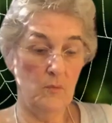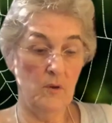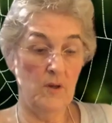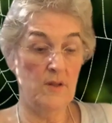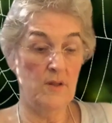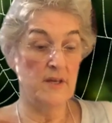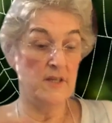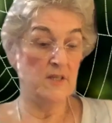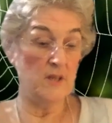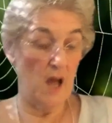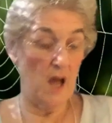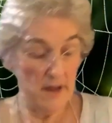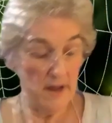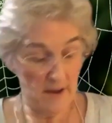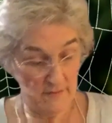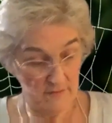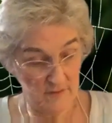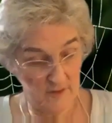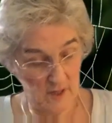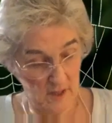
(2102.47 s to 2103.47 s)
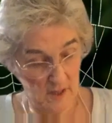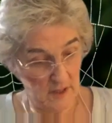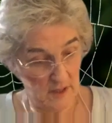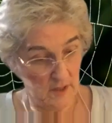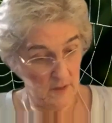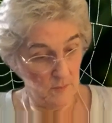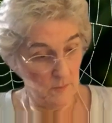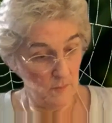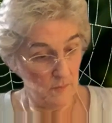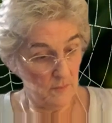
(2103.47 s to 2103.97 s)
of the things I have done
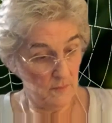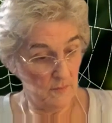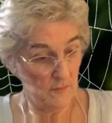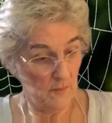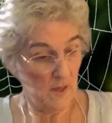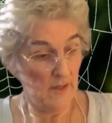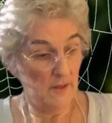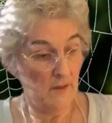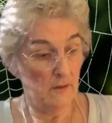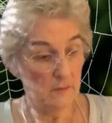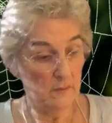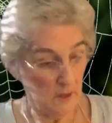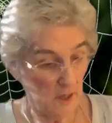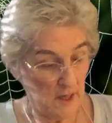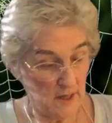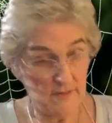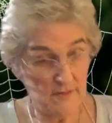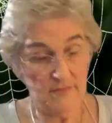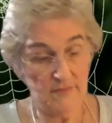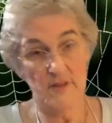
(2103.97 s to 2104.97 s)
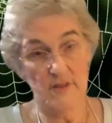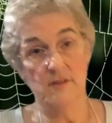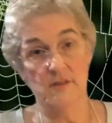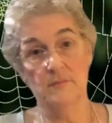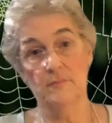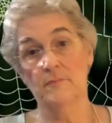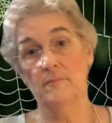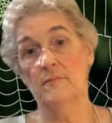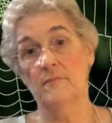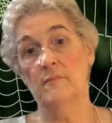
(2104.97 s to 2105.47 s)
in my own life is
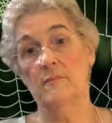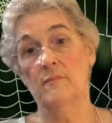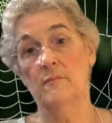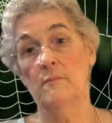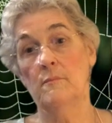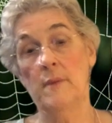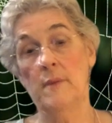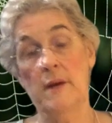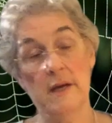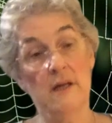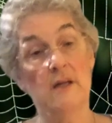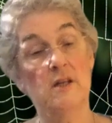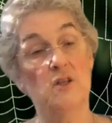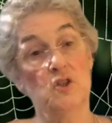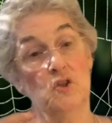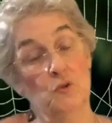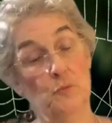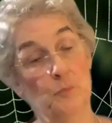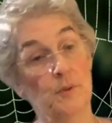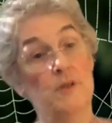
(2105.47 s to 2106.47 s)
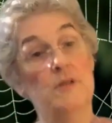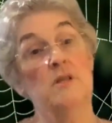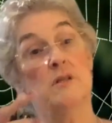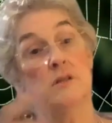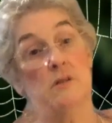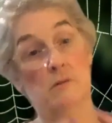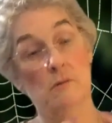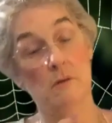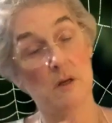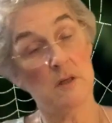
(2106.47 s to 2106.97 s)
make new
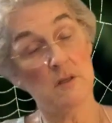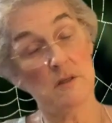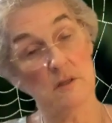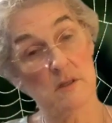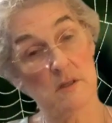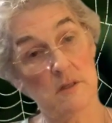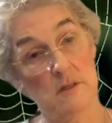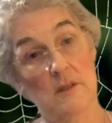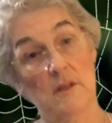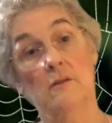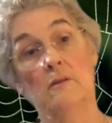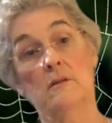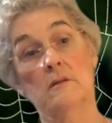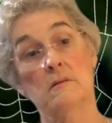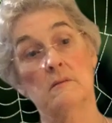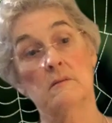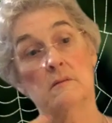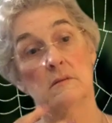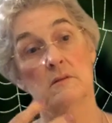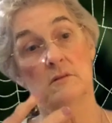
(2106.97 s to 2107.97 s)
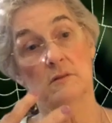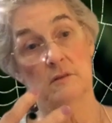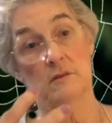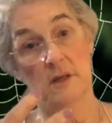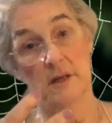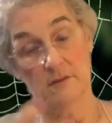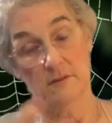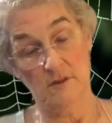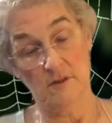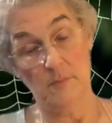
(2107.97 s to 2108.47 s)
bridges crosses in
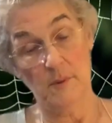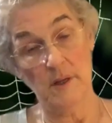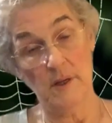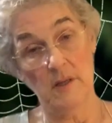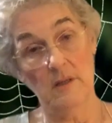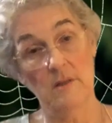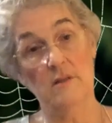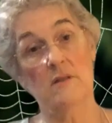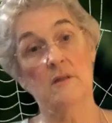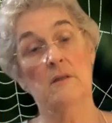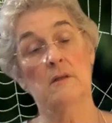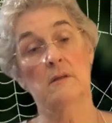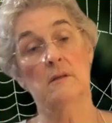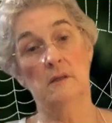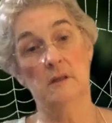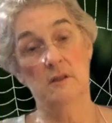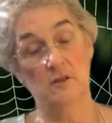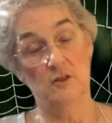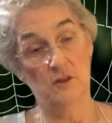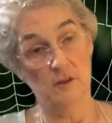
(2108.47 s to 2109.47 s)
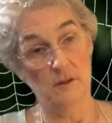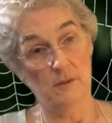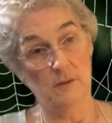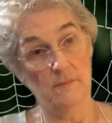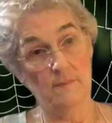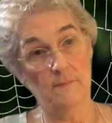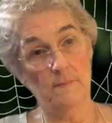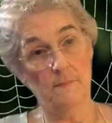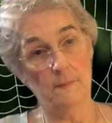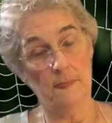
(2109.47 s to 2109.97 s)
sacred space each year.
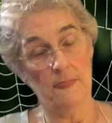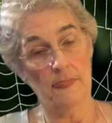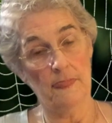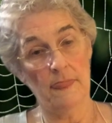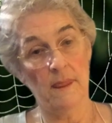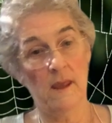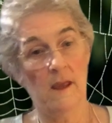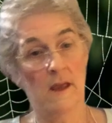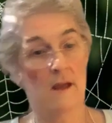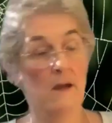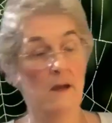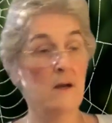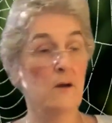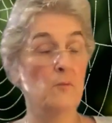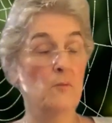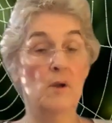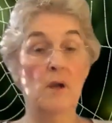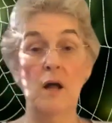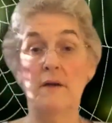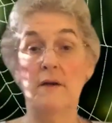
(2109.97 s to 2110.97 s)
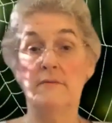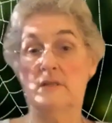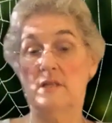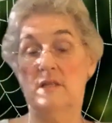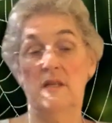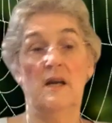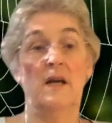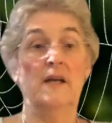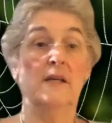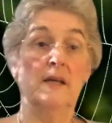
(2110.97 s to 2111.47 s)
Well,
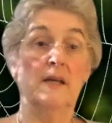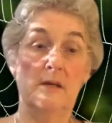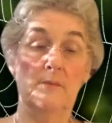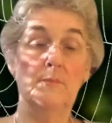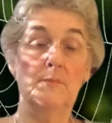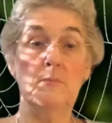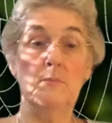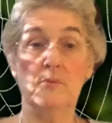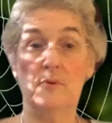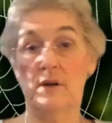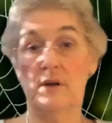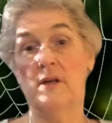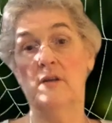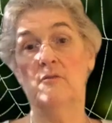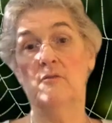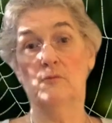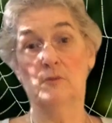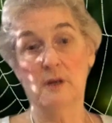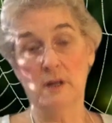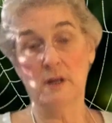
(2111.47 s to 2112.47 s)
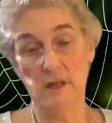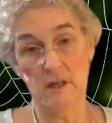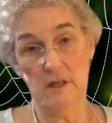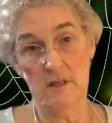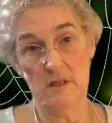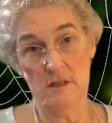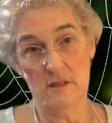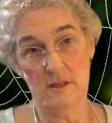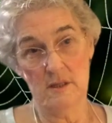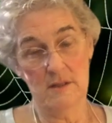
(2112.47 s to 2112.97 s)
obviously, I can't be bringing
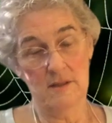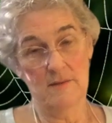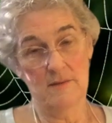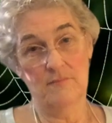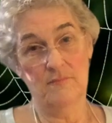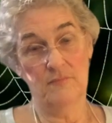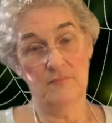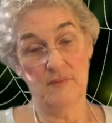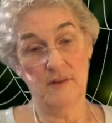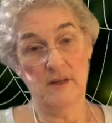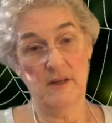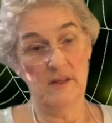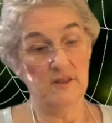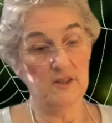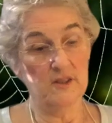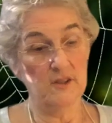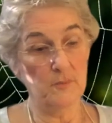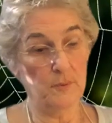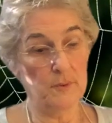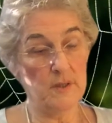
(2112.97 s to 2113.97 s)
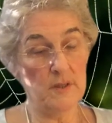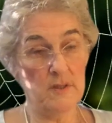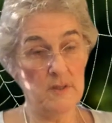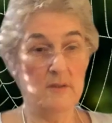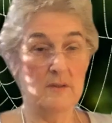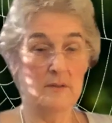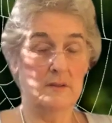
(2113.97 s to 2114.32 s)
reeds into the prison.